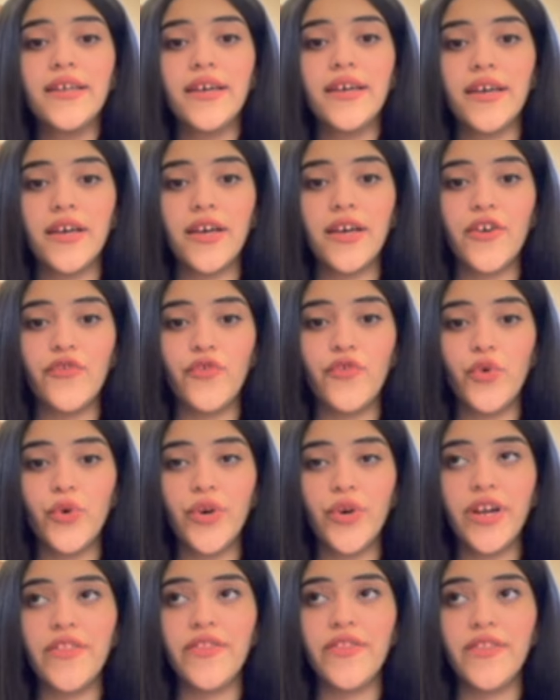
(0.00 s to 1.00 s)

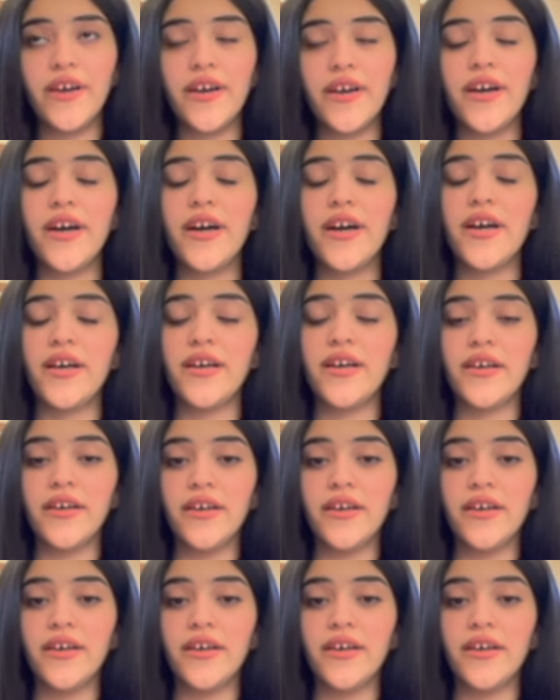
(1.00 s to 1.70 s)
for the